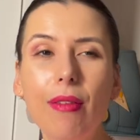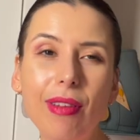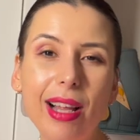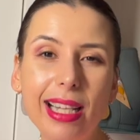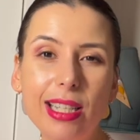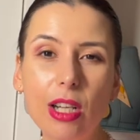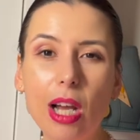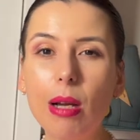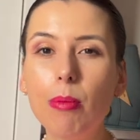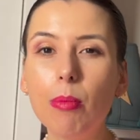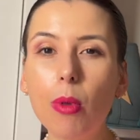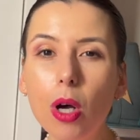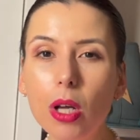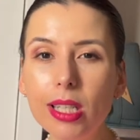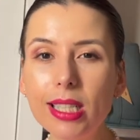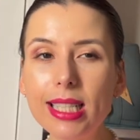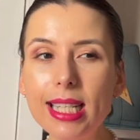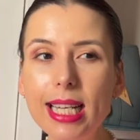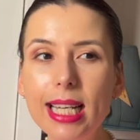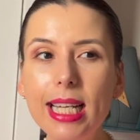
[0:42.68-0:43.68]
like
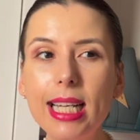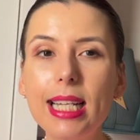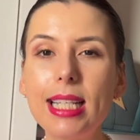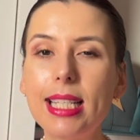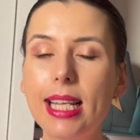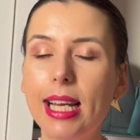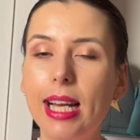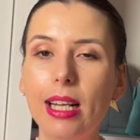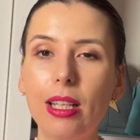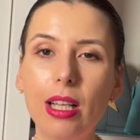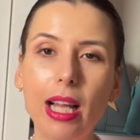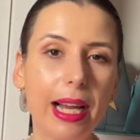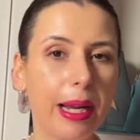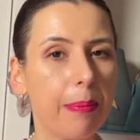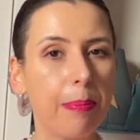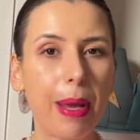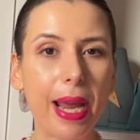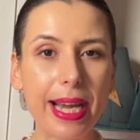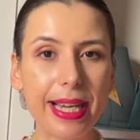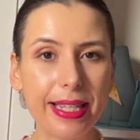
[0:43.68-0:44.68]
diamantes and are
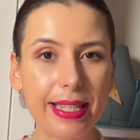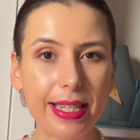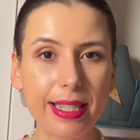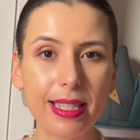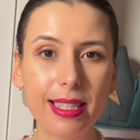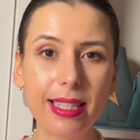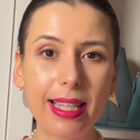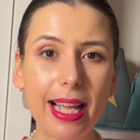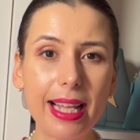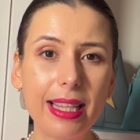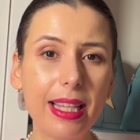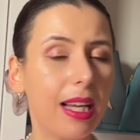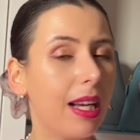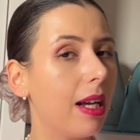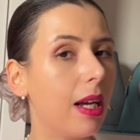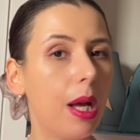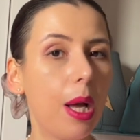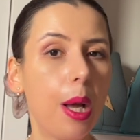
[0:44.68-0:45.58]
like patent leather,